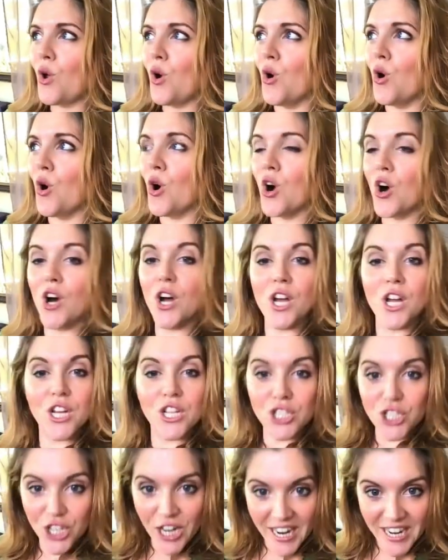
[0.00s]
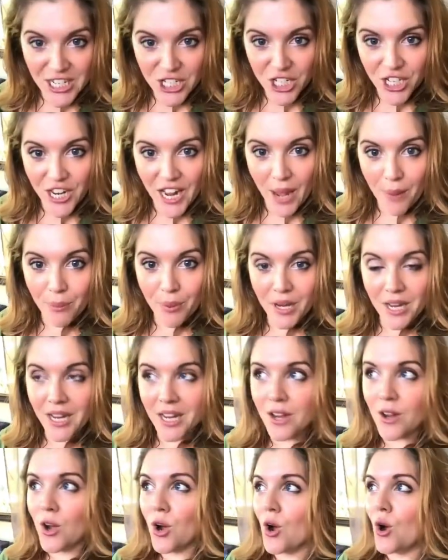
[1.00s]
or change a
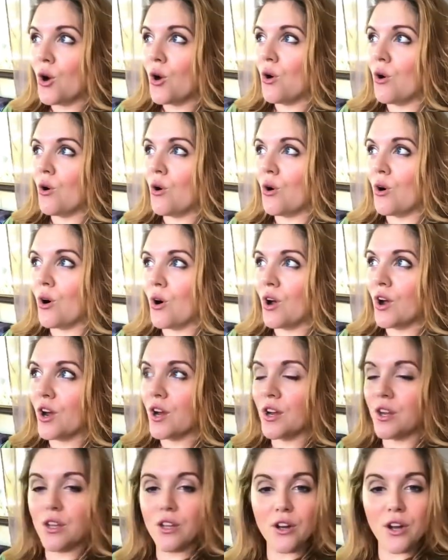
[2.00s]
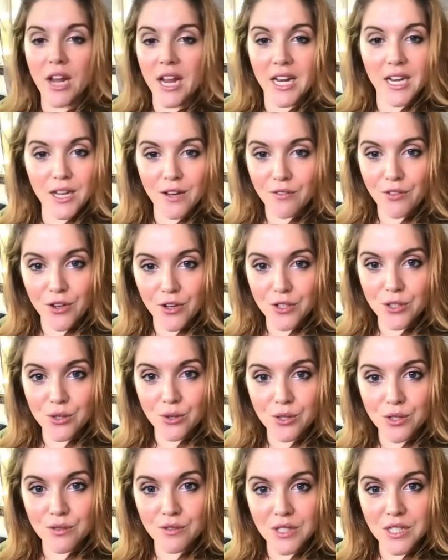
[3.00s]
nappy, or any of those
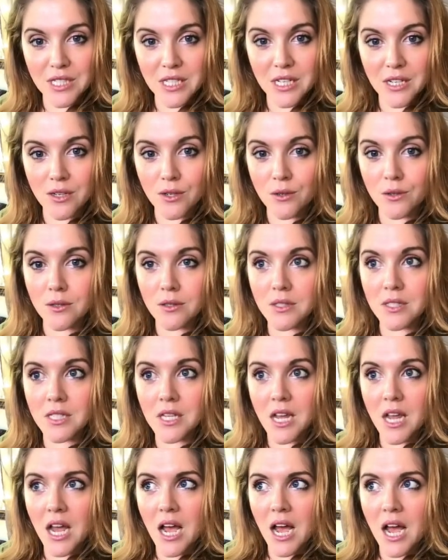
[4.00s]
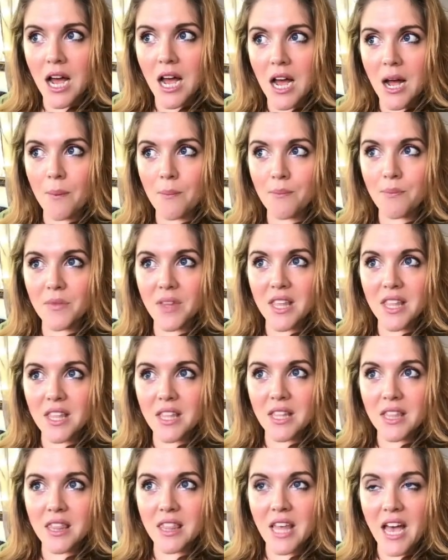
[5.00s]
sorts of skills,
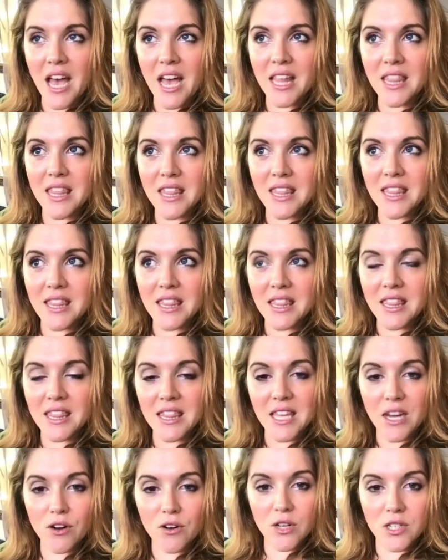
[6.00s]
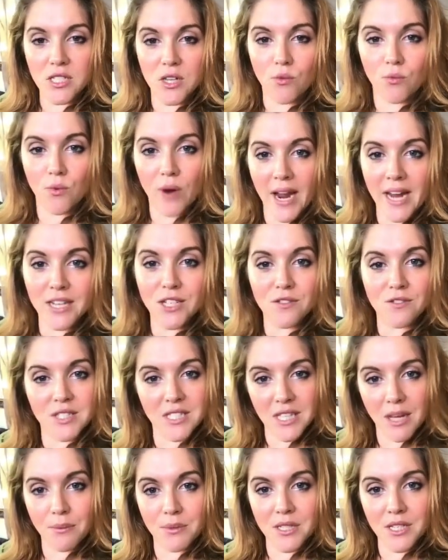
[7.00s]
that there is a range of
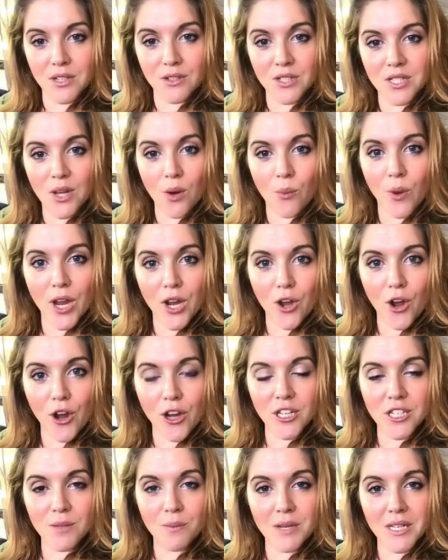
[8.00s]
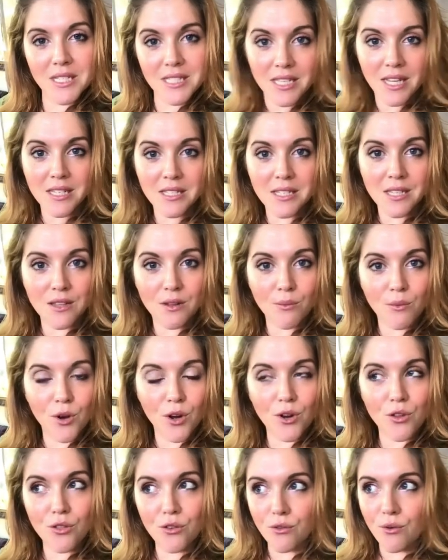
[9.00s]
sub-skills that we're going to be assessing them
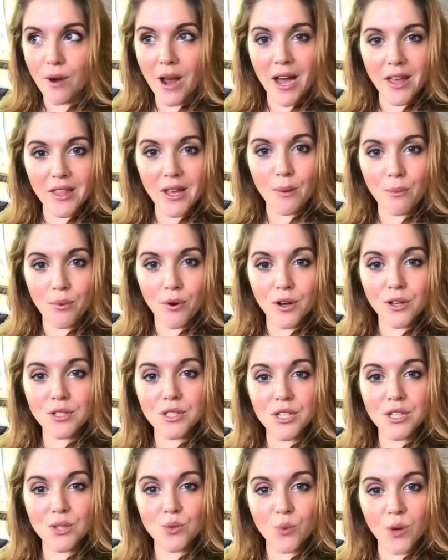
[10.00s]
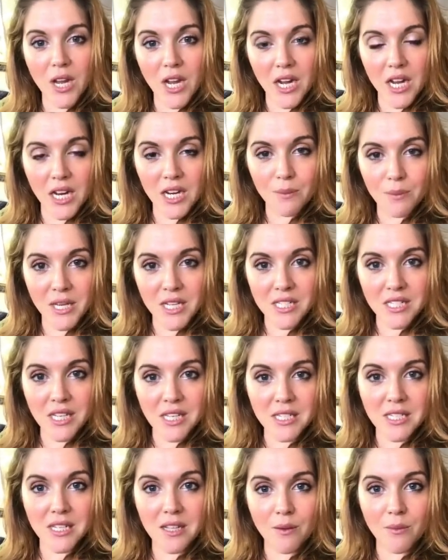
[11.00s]
on throughout that process. We are going to be
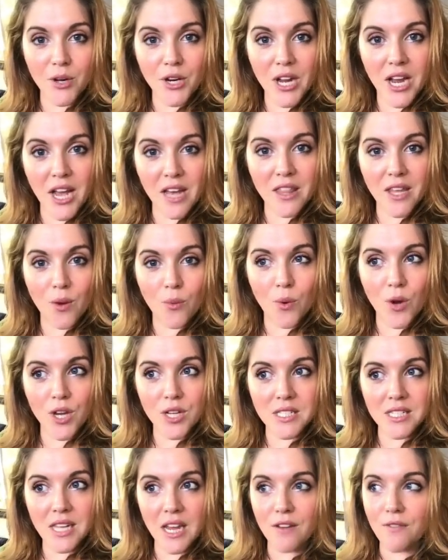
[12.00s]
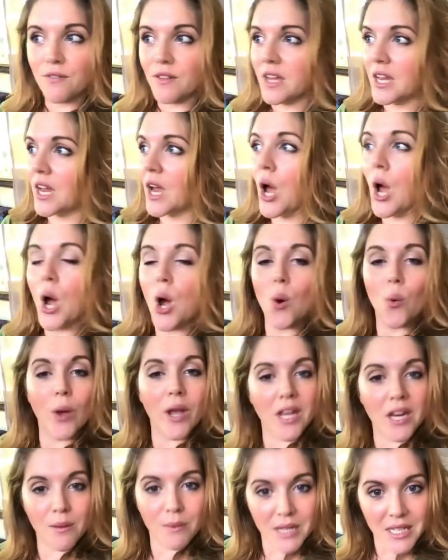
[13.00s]
assessing them on how they work safely.
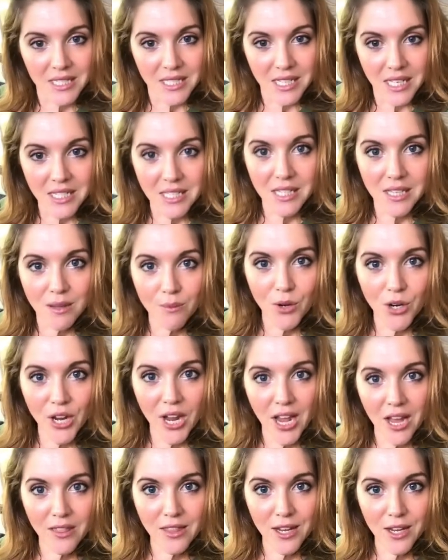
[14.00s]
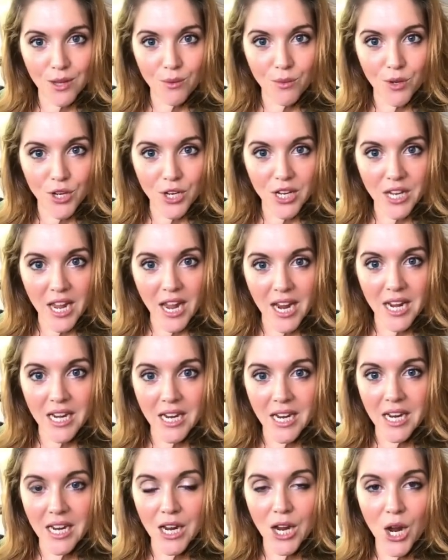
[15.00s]
We're going to be assessing them on how they're
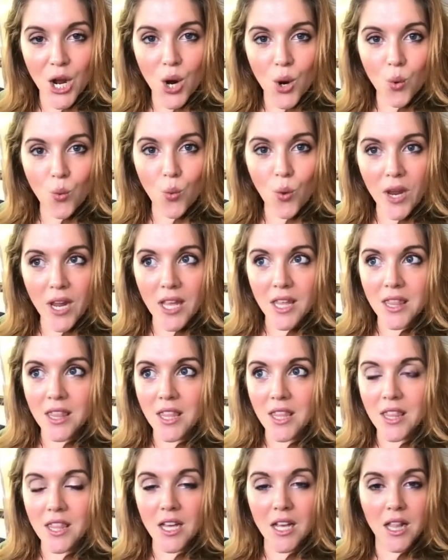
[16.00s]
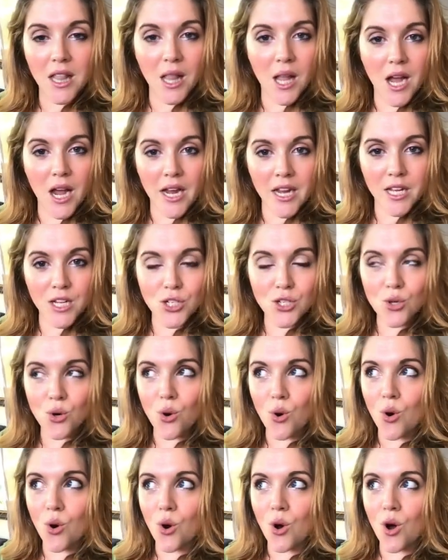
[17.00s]
communicating with the client
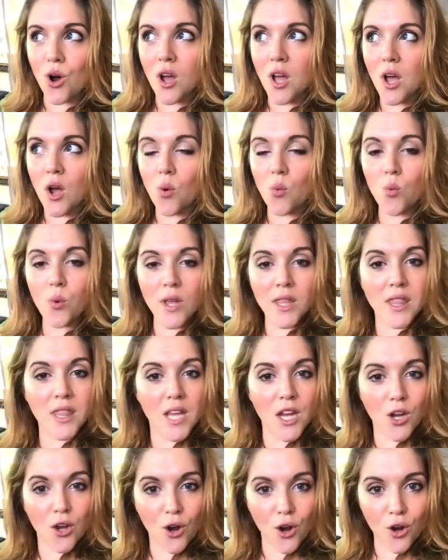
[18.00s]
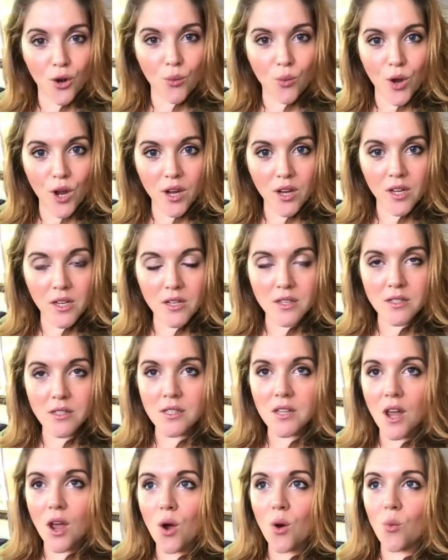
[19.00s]
or with their
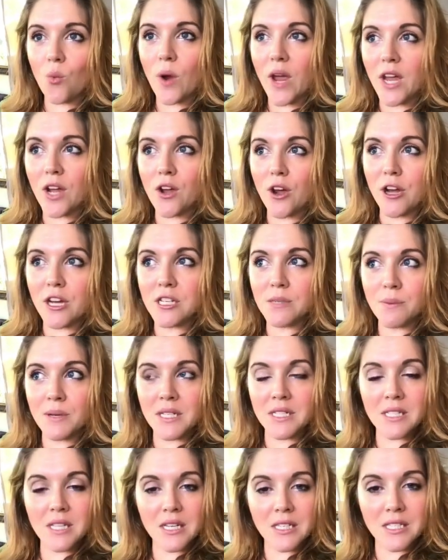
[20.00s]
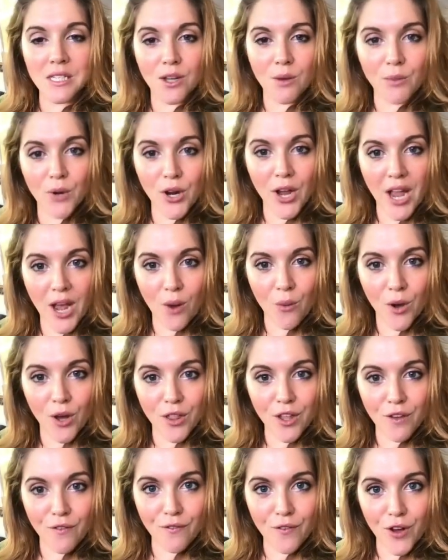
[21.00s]
co-workers. We're going to be assessing them on how
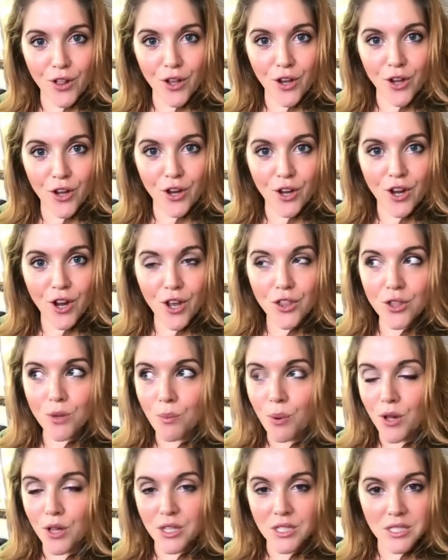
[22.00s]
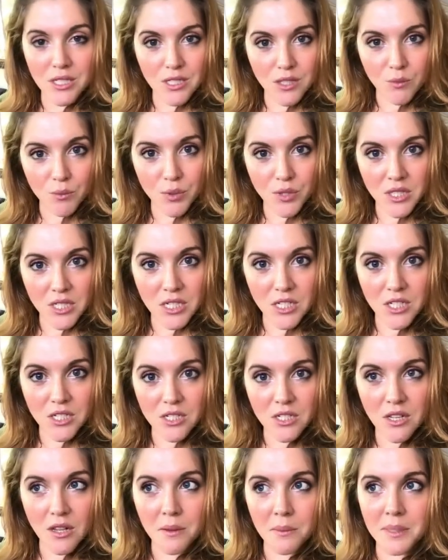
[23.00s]
well they follow the policies and
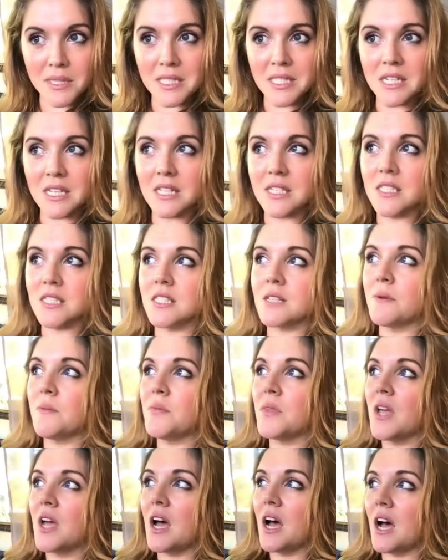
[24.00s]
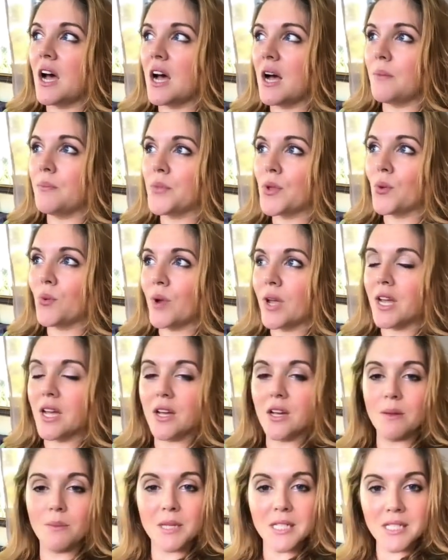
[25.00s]
procedures of the business. We're
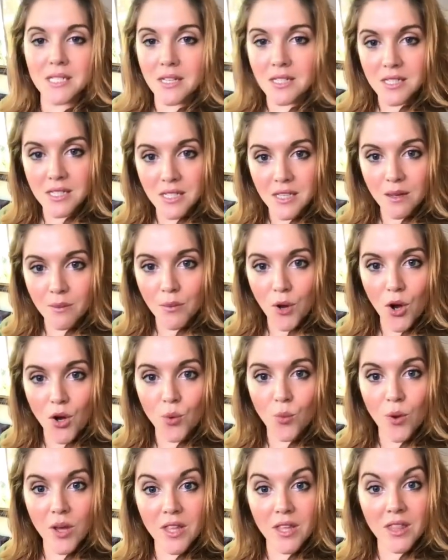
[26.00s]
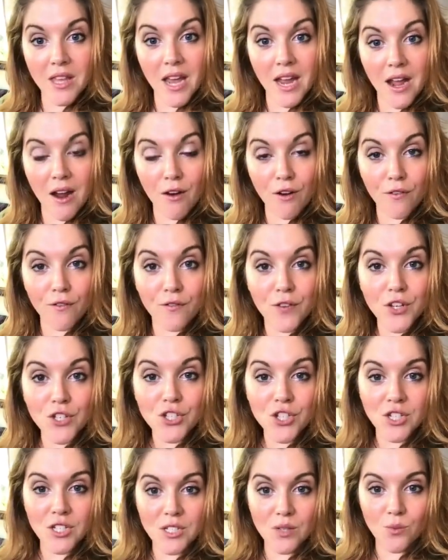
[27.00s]
going to be assessing them on whether they are
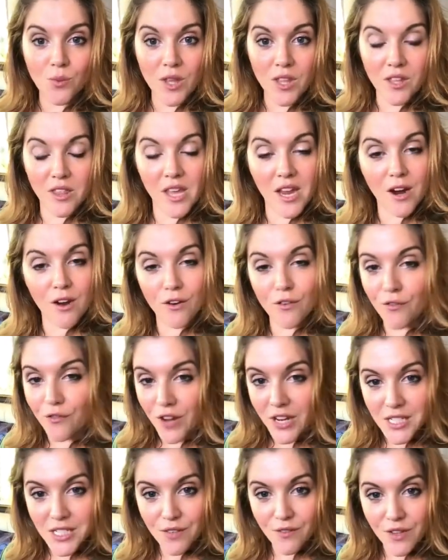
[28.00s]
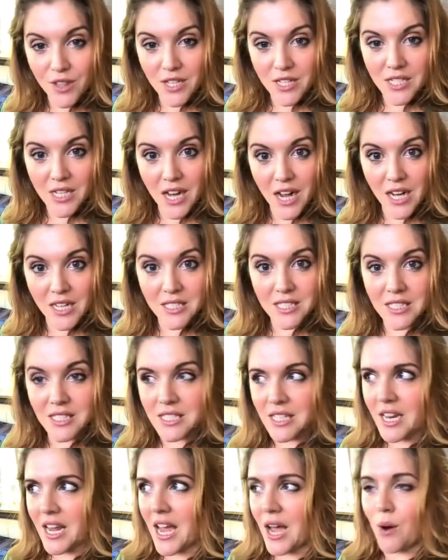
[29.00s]
efficient and whether they are effective in the
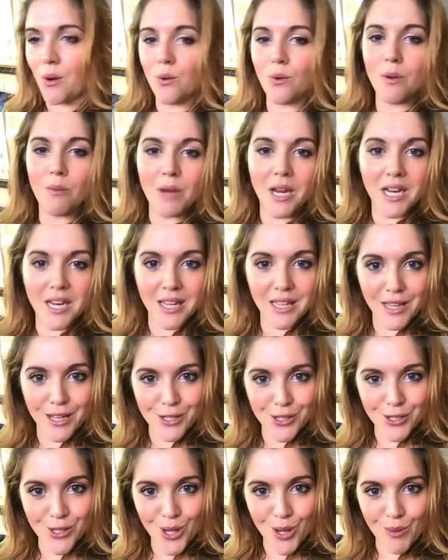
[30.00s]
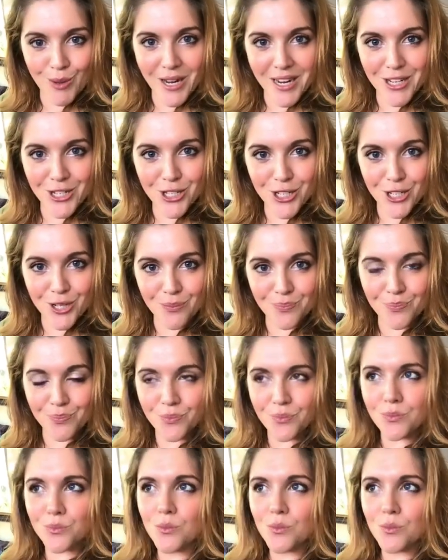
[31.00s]
tasks, and how are we making that determination.